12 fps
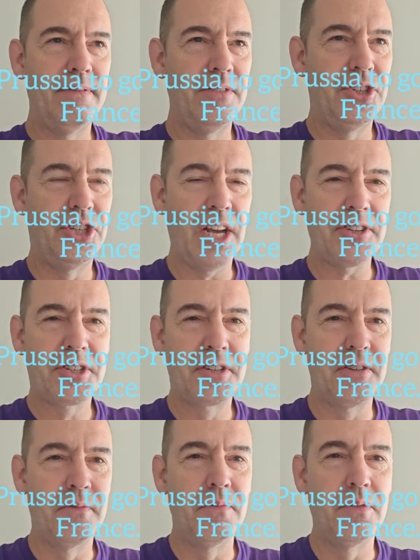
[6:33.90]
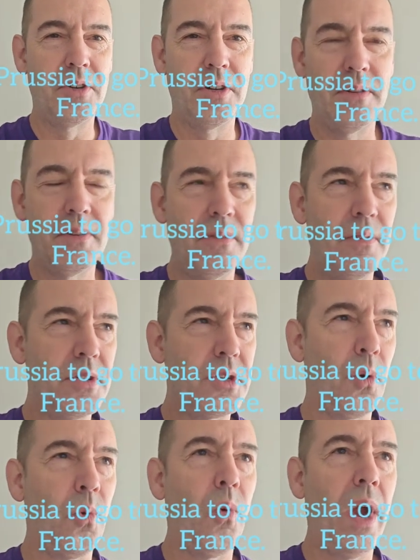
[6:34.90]
just
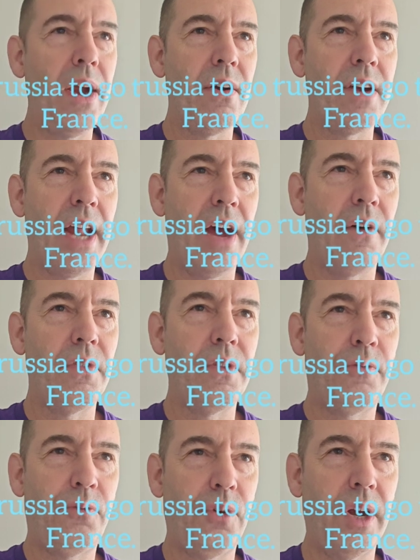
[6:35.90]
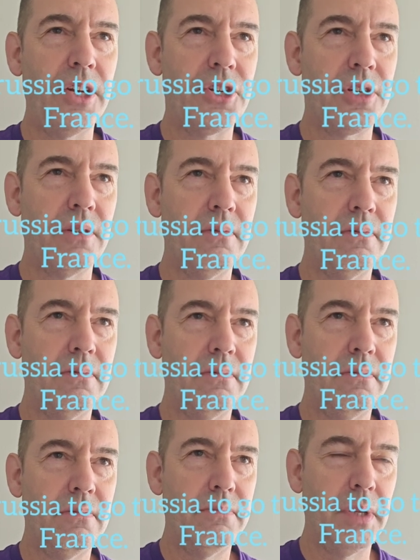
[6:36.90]
to wear down the French
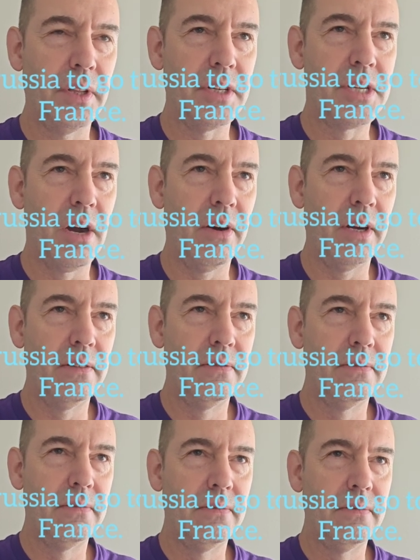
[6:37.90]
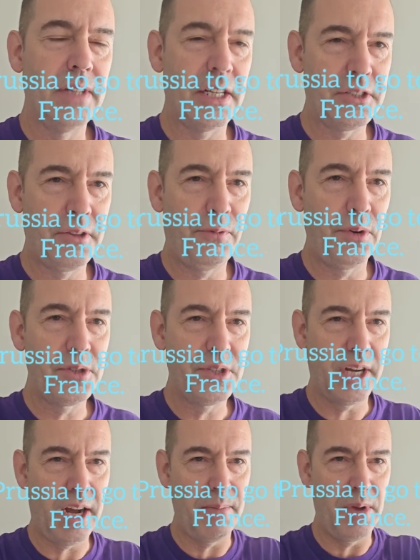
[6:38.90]
military. That's the first
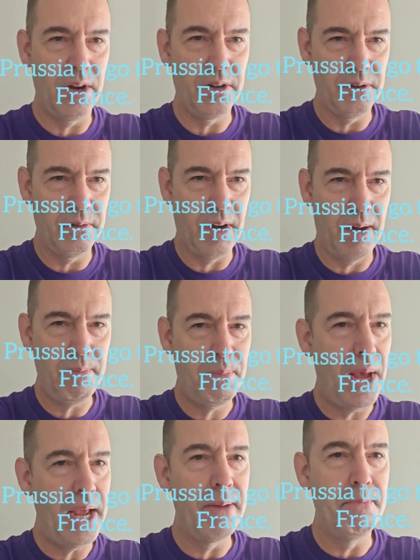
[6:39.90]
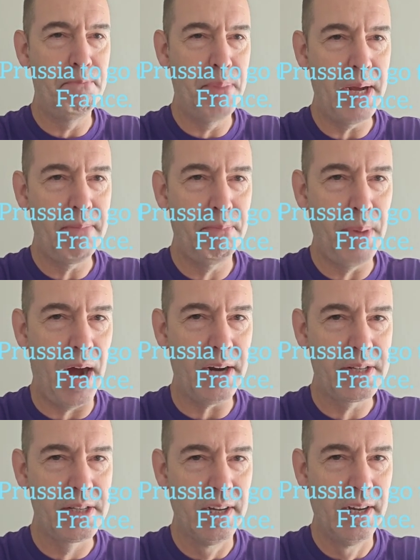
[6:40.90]
thing I'm going to do. I'm paying big
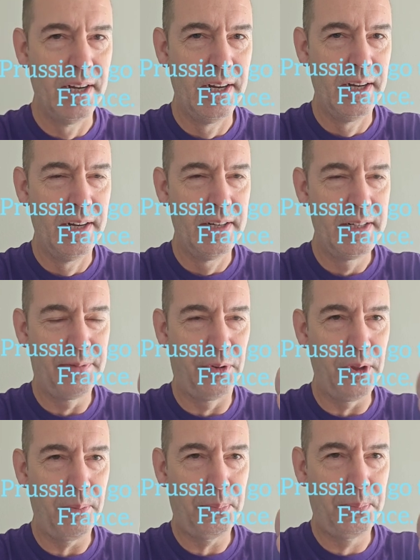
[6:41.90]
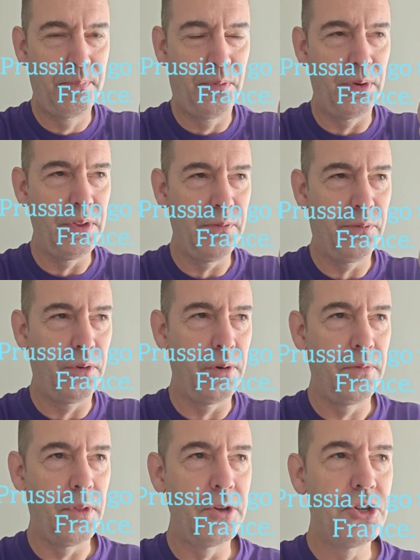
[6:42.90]
bucks for
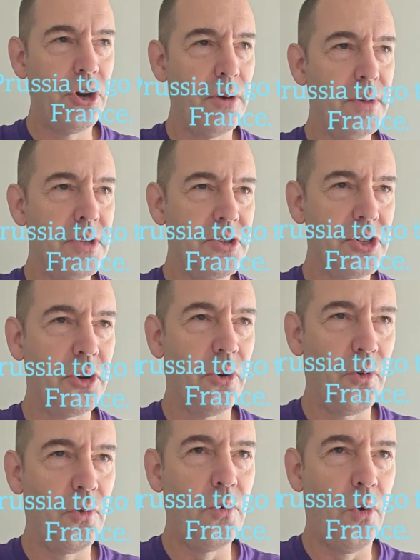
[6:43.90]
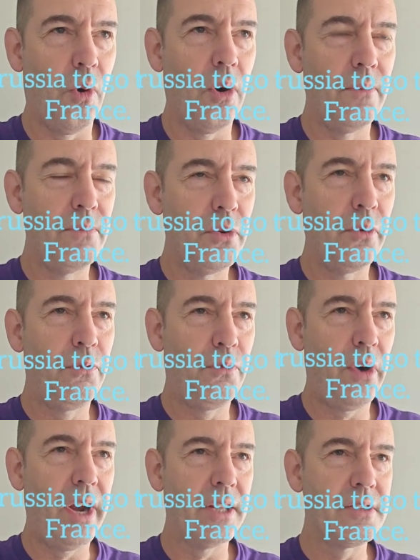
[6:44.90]
the Germans to go to war with
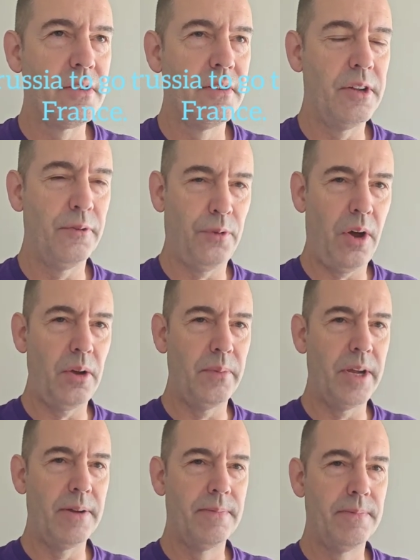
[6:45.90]
France. Do you follow me?